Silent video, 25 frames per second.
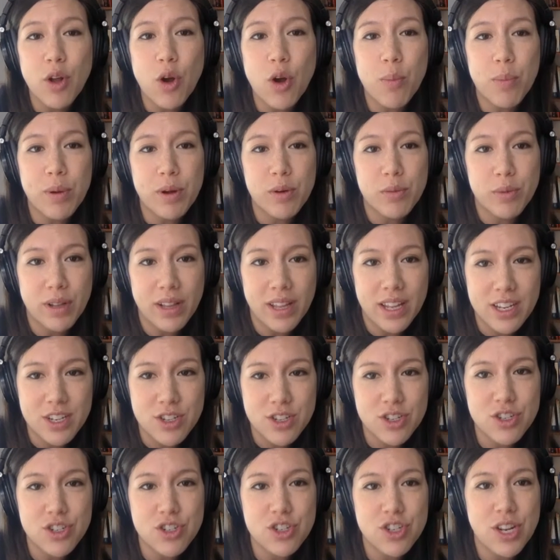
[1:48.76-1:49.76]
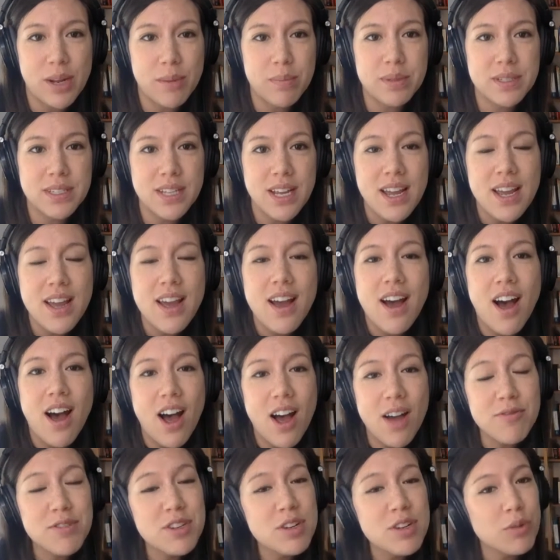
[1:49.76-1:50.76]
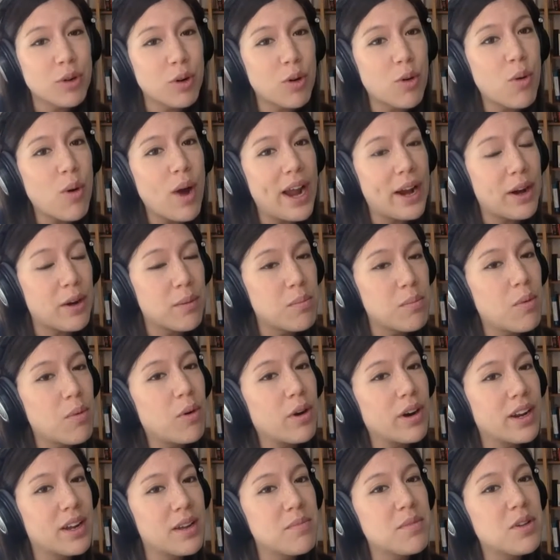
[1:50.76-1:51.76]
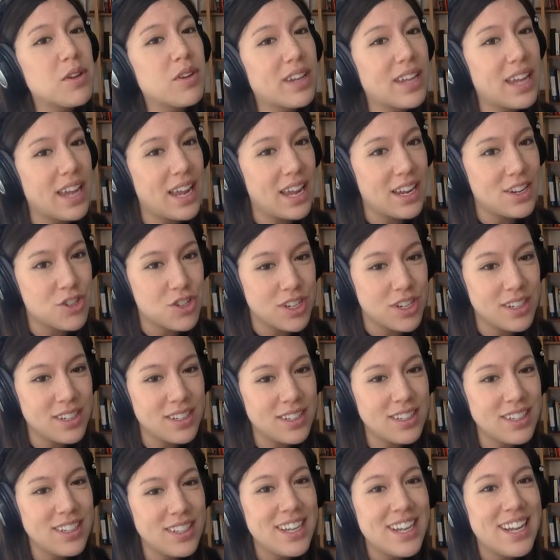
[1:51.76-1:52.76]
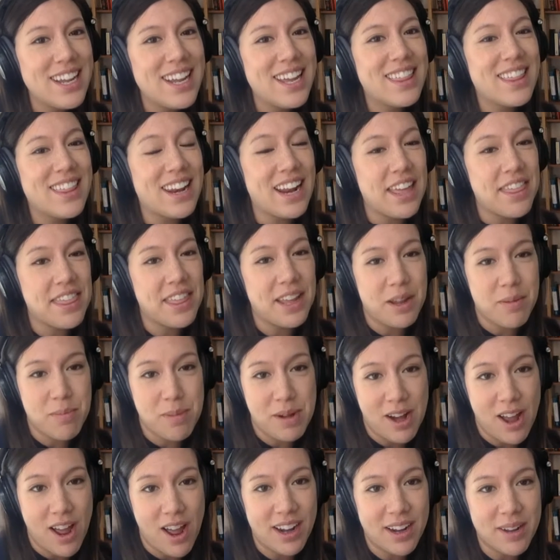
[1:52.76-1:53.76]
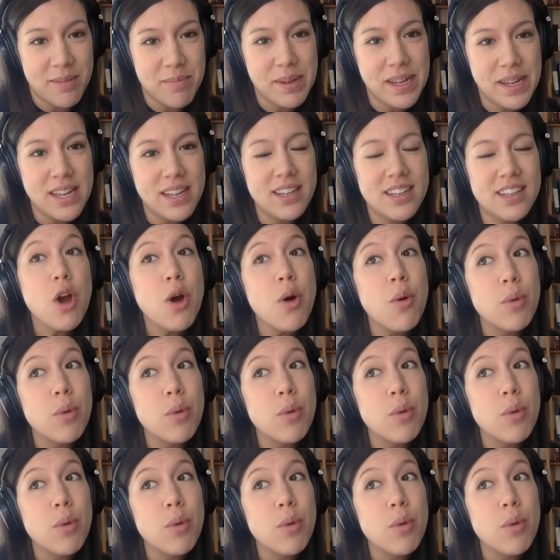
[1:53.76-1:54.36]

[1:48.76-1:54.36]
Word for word: open relationships often require more communication than I think monogamy,